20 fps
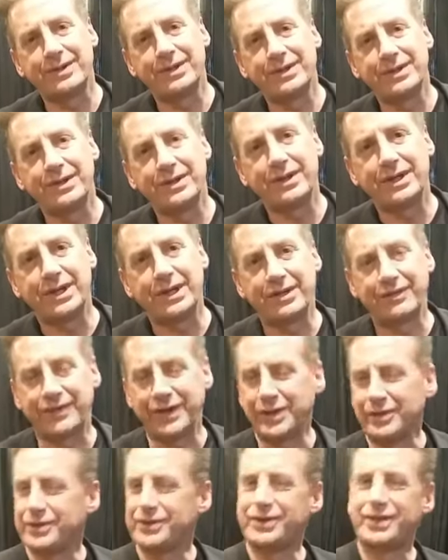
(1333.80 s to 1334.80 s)
And if I don't
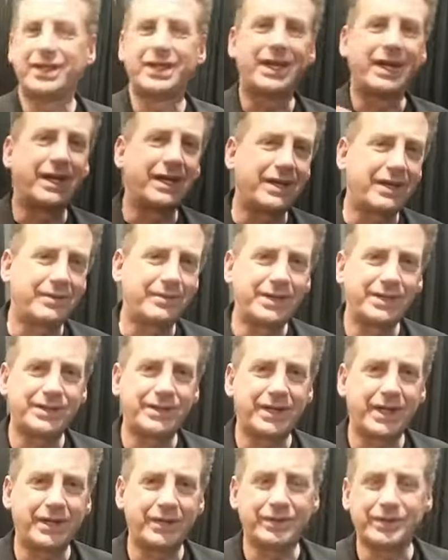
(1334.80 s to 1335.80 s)
see a lot of comments and I
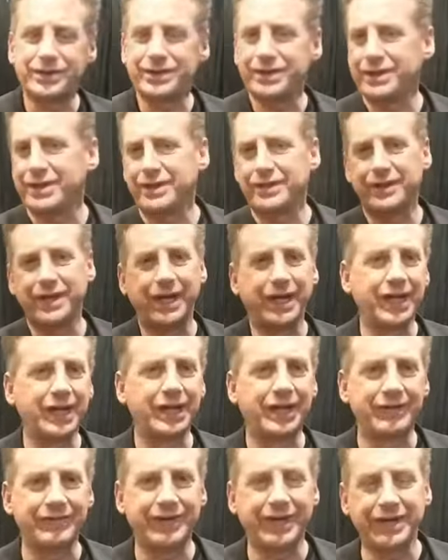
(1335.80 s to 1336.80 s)
don't see that you're getting a lot of
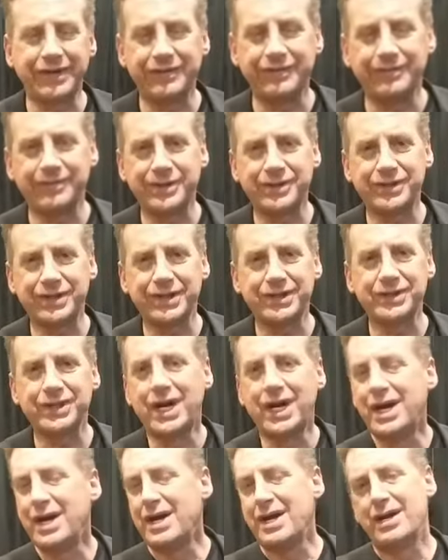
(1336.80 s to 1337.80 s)
value from these things,
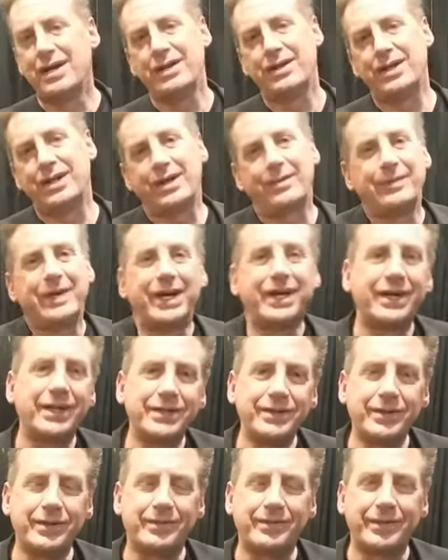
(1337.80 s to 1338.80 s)
then I'm not going to do them.
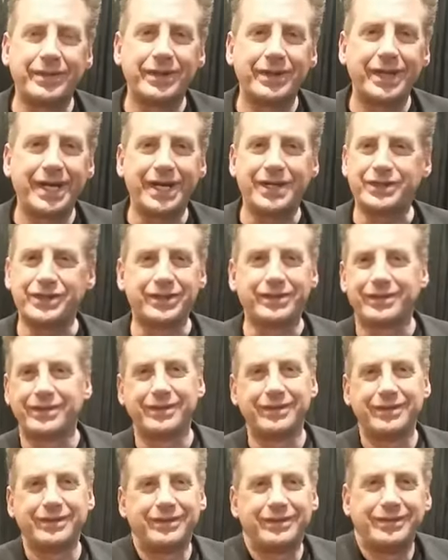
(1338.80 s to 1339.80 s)
Guys,
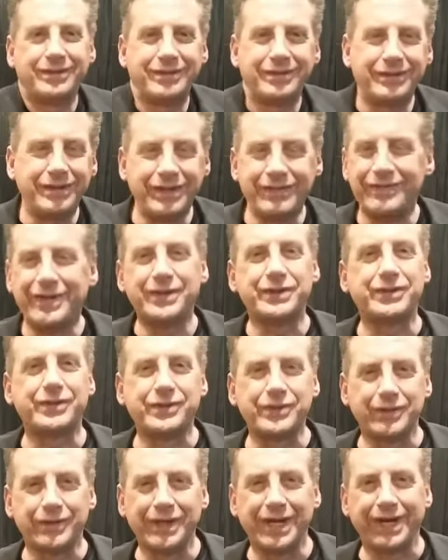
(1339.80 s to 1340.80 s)
the events are sold
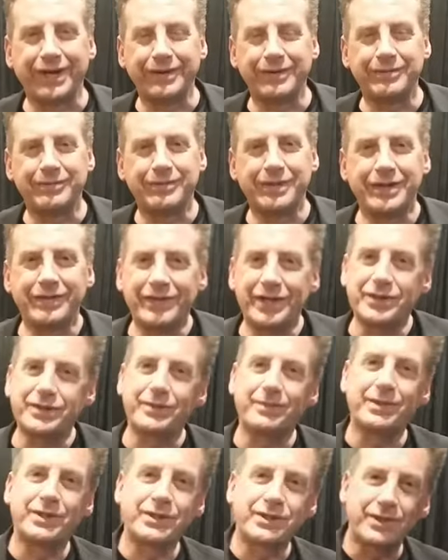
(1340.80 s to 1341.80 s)
out. My events have been
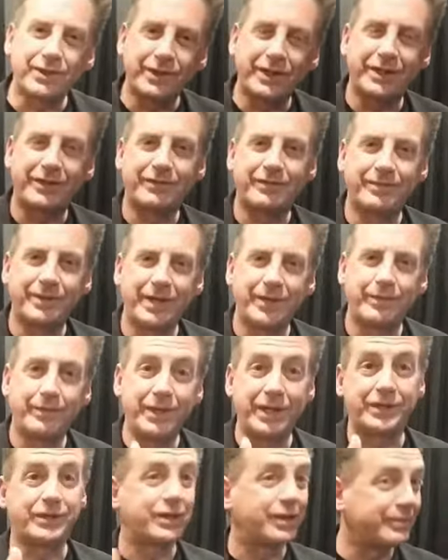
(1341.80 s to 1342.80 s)
sold out from day. Mitch,
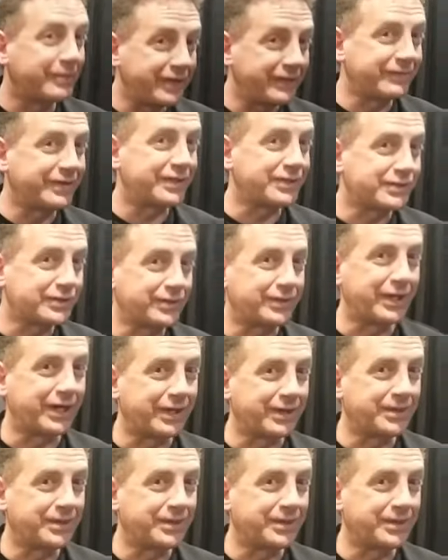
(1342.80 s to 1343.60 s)
are my events sold out?